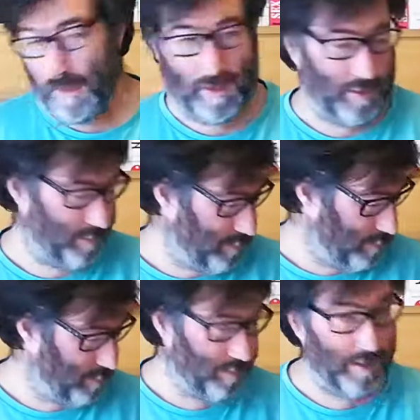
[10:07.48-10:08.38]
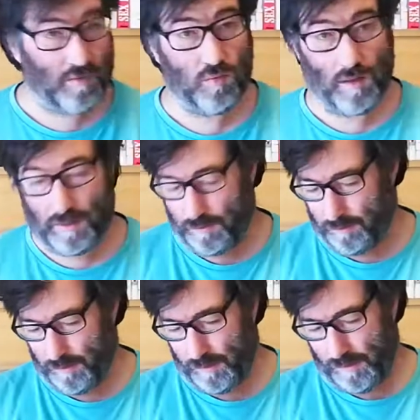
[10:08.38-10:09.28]
and the next one
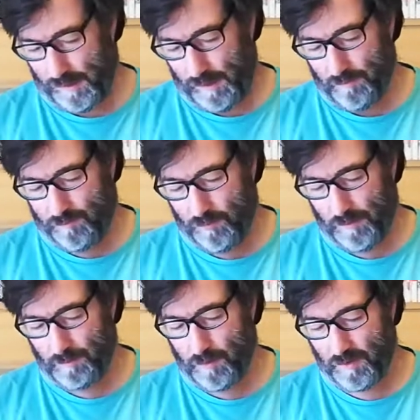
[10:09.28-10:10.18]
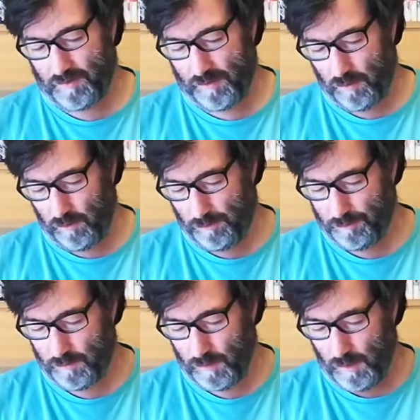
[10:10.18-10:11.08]
came from brazil
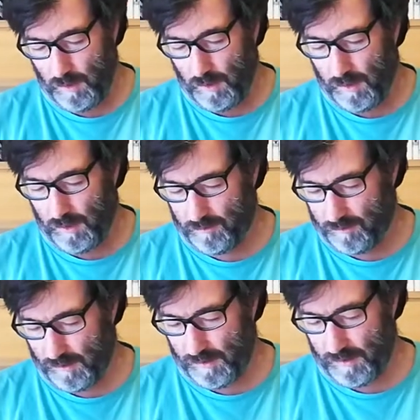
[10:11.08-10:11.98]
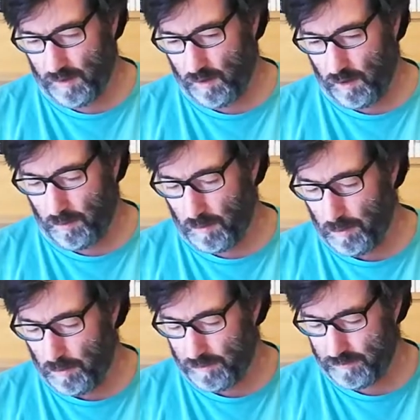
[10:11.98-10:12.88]
it's a
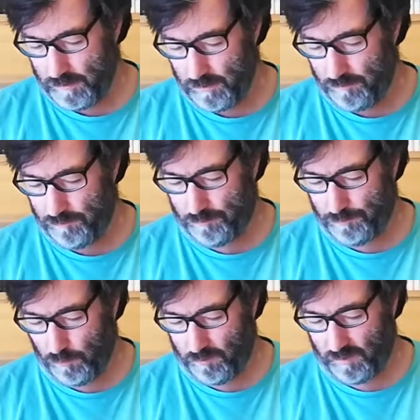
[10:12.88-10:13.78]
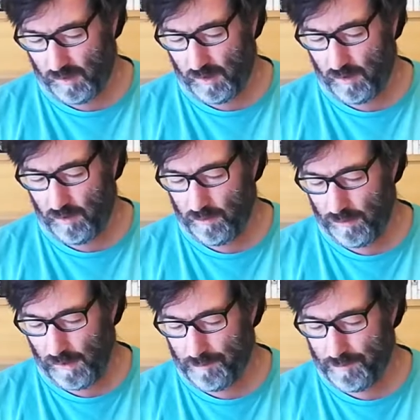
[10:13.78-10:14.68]
commemorative
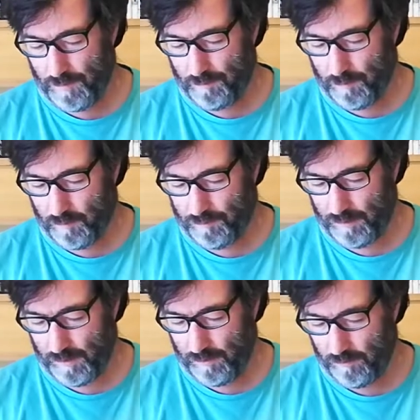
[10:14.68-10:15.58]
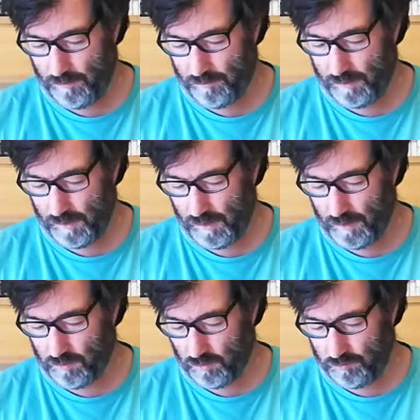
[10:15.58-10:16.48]
postcard happy birthday 15
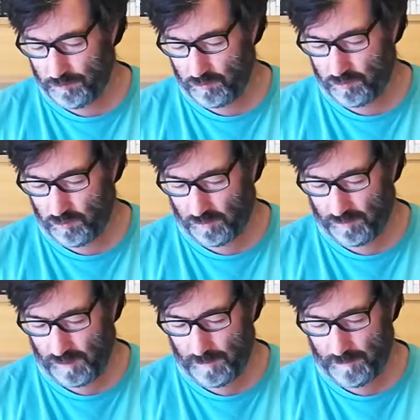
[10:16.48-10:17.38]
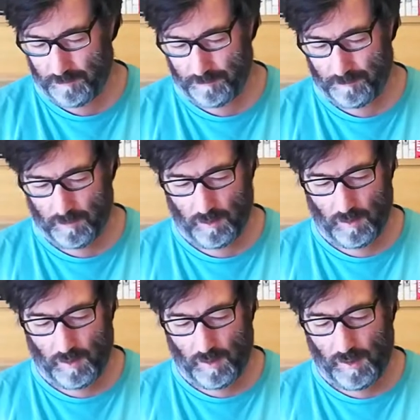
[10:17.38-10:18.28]
years of postcrossing
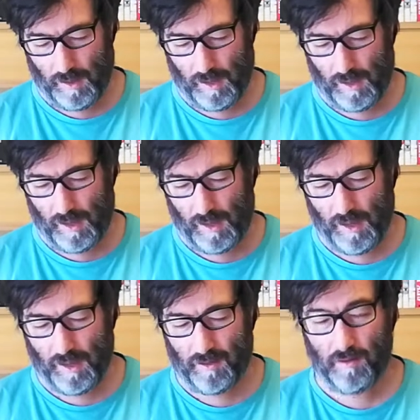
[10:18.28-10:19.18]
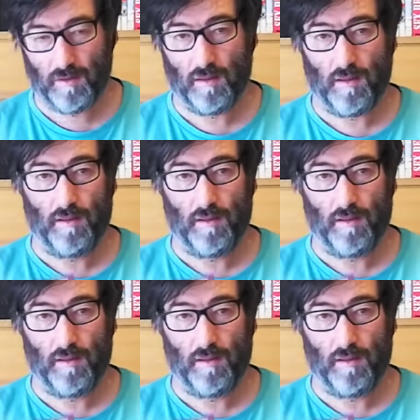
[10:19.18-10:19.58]
and